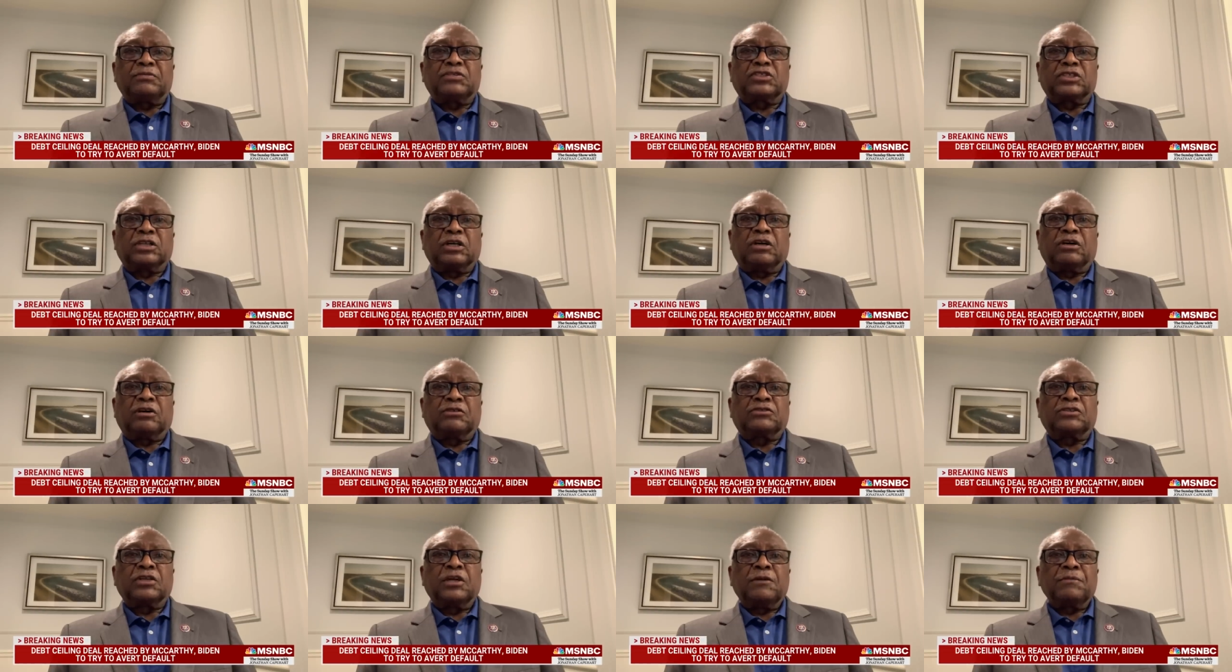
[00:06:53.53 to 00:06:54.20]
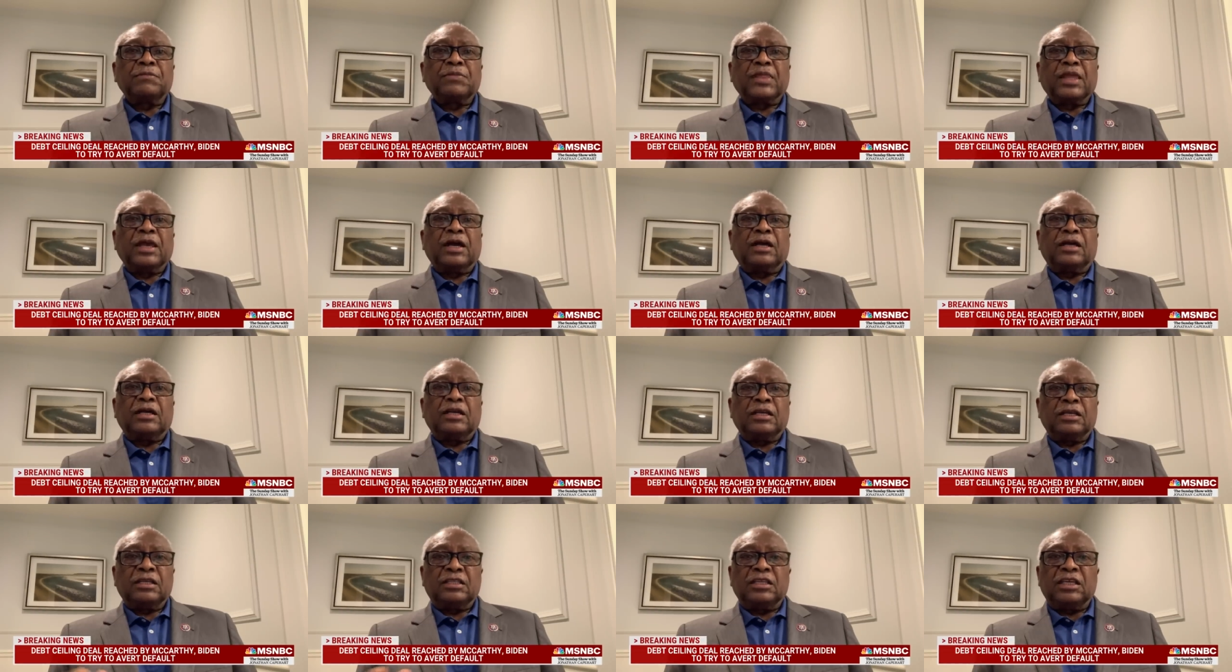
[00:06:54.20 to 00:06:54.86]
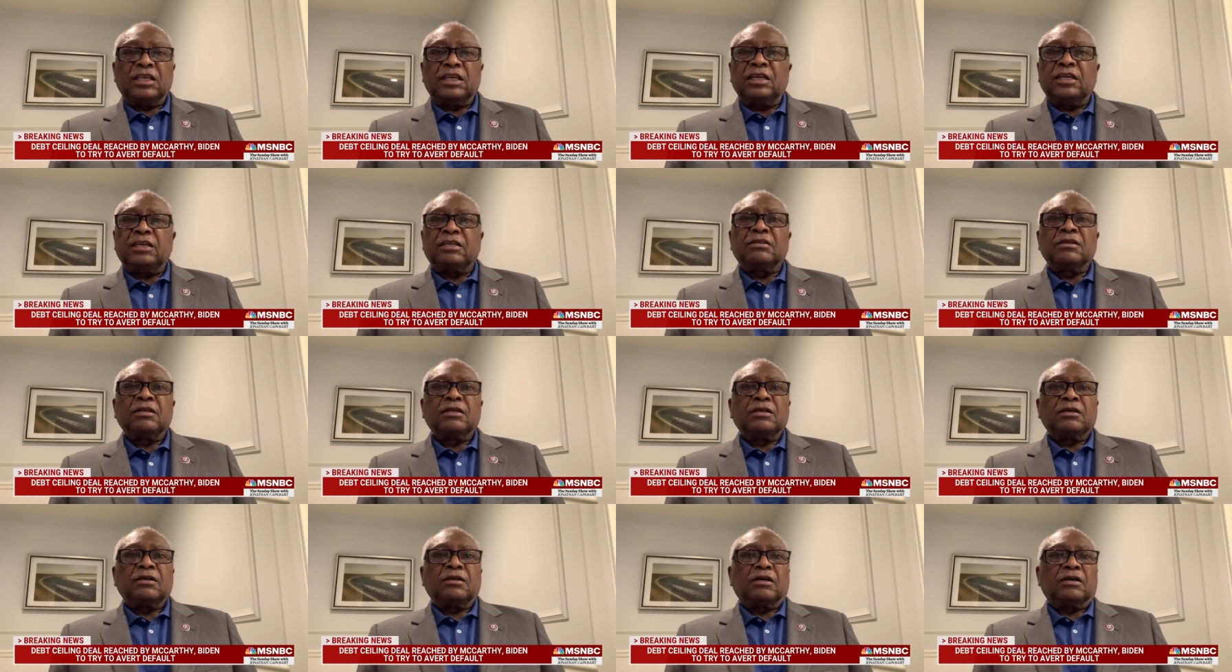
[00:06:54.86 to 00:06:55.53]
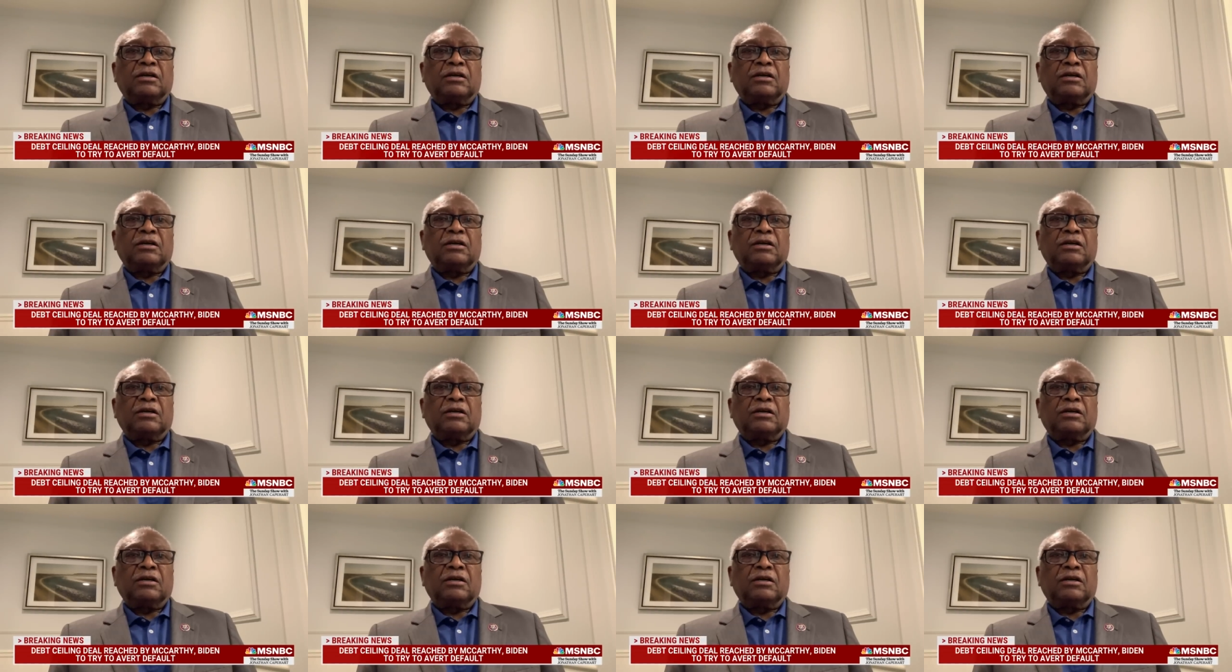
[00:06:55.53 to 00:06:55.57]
themselves uh, in need